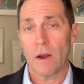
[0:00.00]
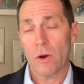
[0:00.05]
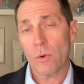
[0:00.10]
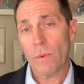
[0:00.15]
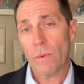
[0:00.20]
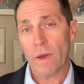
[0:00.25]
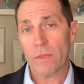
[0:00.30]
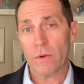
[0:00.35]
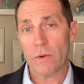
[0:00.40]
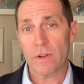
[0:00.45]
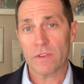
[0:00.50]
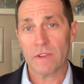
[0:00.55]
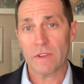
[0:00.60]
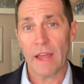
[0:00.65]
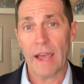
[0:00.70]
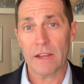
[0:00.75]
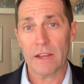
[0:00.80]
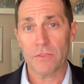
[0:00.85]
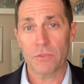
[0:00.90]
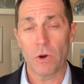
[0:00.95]
uh, or whether
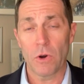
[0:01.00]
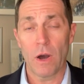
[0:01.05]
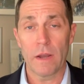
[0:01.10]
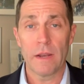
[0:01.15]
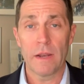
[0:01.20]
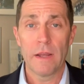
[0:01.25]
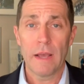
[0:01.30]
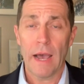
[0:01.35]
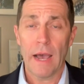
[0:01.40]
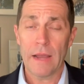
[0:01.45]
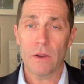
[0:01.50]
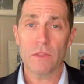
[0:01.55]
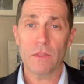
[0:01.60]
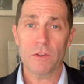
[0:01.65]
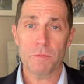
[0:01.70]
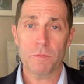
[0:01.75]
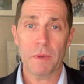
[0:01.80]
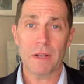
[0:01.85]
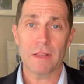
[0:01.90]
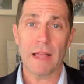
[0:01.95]
it's tax fraud. I
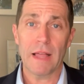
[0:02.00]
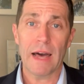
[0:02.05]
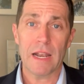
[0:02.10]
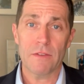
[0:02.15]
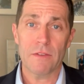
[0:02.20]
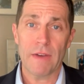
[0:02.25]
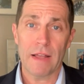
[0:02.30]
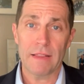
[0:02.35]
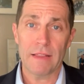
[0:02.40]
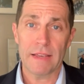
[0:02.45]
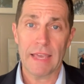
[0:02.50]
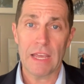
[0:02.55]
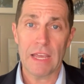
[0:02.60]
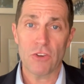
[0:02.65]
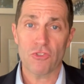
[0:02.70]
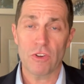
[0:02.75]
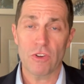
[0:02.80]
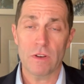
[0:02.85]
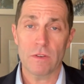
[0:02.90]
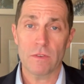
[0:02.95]
know there's been a lot of
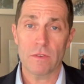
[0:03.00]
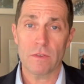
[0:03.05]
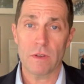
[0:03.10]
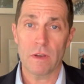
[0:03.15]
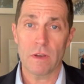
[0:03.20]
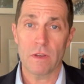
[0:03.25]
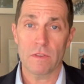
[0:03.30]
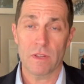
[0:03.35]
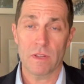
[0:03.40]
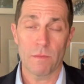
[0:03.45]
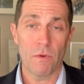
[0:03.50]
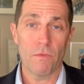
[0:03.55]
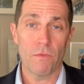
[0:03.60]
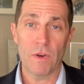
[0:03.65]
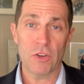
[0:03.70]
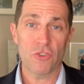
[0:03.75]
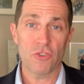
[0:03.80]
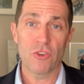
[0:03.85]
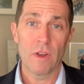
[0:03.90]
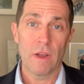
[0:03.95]
allegations, uh, some
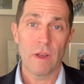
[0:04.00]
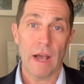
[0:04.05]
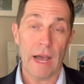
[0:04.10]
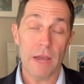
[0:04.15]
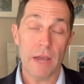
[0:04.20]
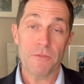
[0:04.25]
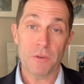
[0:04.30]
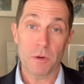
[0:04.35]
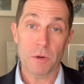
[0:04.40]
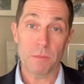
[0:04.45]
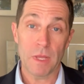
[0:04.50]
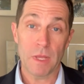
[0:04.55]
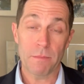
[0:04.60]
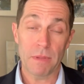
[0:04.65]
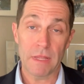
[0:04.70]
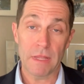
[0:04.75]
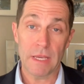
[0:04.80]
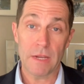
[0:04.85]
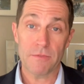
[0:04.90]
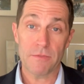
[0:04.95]
of which I
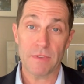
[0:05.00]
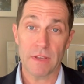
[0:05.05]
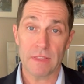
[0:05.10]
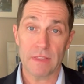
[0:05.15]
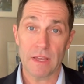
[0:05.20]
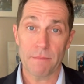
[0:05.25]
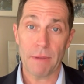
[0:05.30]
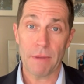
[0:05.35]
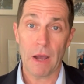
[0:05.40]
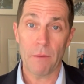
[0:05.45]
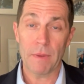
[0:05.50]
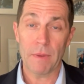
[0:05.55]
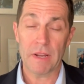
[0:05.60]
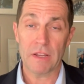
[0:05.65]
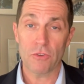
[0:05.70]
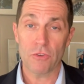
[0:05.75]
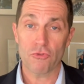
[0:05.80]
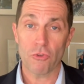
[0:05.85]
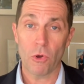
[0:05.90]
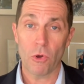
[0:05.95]
firmly believe, like the
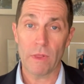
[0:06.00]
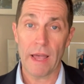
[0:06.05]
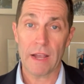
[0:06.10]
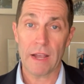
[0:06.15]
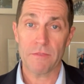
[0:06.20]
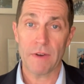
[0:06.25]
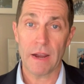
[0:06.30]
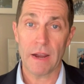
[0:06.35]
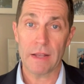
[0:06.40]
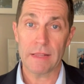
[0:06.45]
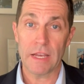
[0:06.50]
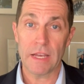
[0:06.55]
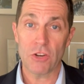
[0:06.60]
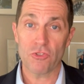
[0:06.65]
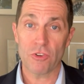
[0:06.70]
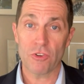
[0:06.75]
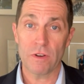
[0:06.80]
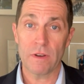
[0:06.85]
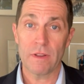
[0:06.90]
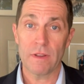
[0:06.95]
Impoundment Control Act
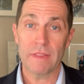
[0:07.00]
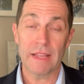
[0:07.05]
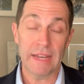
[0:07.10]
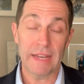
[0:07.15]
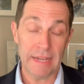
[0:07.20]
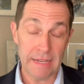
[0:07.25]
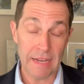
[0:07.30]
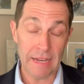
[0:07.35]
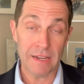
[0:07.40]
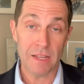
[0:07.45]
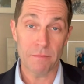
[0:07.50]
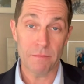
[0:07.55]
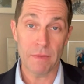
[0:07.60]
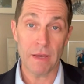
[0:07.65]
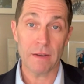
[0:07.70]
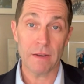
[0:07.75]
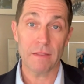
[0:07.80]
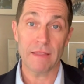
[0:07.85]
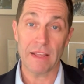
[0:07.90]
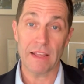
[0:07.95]
violation that he did
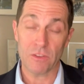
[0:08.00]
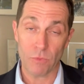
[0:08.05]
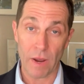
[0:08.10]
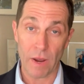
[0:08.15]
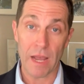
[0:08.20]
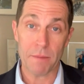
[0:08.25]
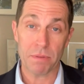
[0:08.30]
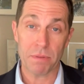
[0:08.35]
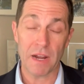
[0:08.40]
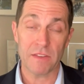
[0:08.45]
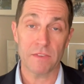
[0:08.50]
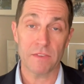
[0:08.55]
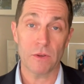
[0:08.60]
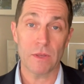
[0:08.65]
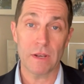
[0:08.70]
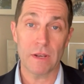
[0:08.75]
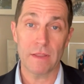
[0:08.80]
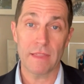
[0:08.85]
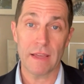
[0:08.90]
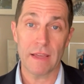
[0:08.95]
commit. That's why I
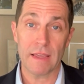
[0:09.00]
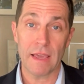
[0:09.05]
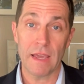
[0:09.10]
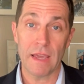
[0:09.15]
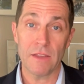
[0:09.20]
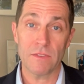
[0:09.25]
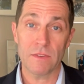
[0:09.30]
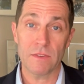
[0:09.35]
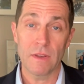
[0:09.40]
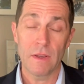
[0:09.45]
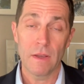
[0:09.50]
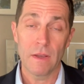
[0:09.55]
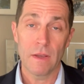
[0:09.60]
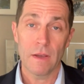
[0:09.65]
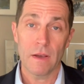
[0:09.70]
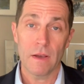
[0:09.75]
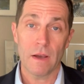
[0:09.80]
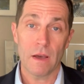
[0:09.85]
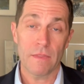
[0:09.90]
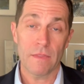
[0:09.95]
prosecuted that case.
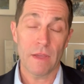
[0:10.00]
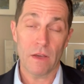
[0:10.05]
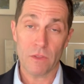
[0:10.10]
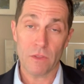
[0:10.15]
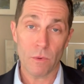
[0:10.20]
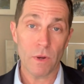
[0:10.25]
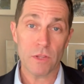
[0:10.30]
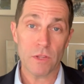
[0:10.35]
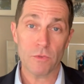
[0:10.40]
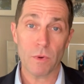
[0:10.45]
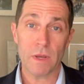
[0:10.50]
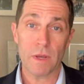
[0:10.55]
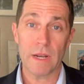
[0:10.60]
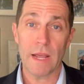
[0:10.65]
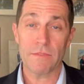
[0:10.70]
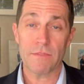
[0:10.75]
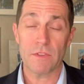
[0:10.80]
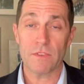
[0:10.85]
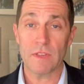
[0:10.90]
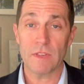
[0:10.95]
Uh, the other ones, we're
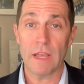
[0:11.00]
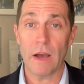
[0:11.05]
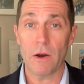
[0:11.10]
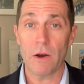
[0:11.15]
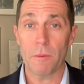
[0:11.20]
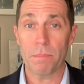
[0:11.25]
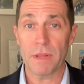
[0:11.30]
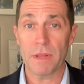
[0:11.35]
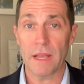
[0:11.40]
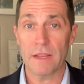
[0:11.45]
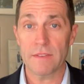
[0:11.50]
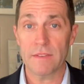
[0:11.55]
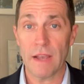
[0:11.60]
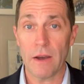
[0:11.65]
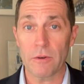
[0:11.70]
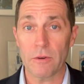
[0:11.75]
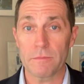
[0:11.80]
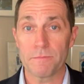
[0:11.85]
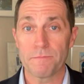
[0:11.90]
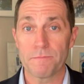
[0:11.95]
going to have to see how it plays
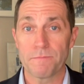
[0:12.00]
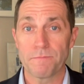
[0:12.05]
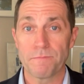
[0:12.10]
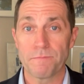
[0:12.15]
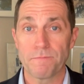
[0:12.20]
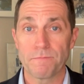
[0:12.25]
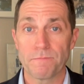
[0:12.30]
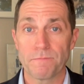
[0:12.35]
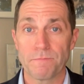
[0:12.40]
out